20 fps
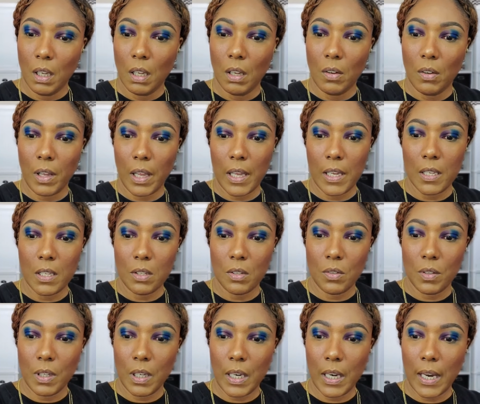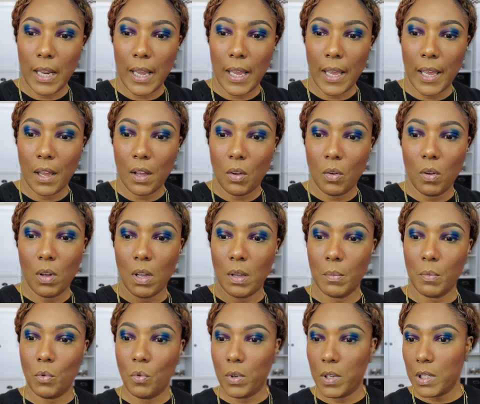Okay, so now
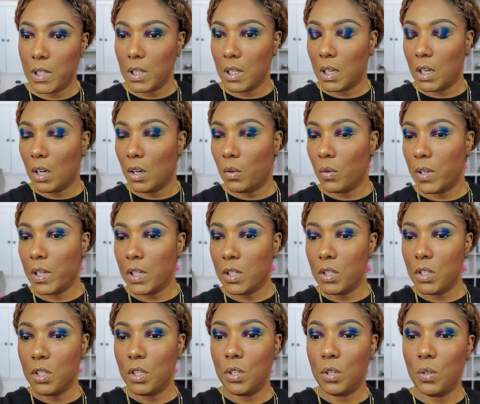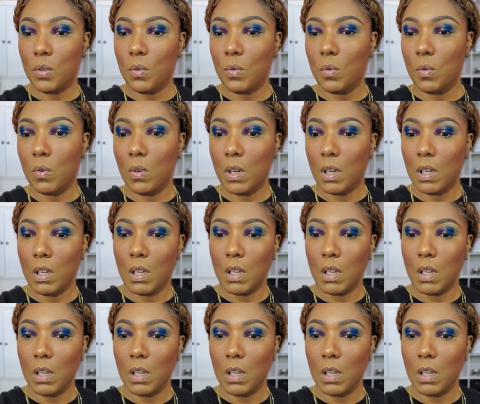I'm going to go into